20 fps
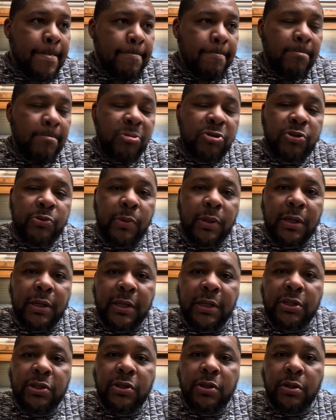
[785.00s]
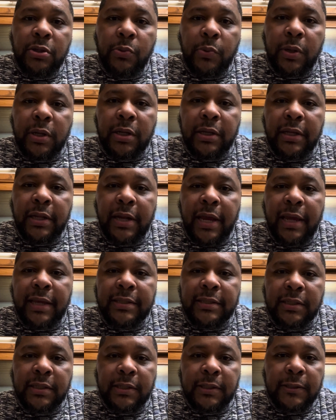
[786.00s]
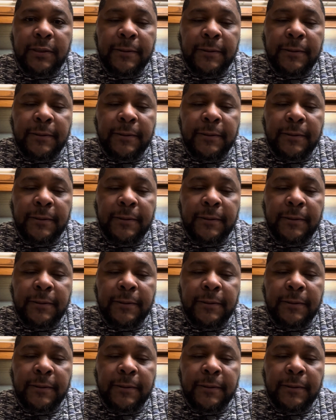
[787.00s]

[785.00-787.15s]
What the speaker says: But you want to lead aces.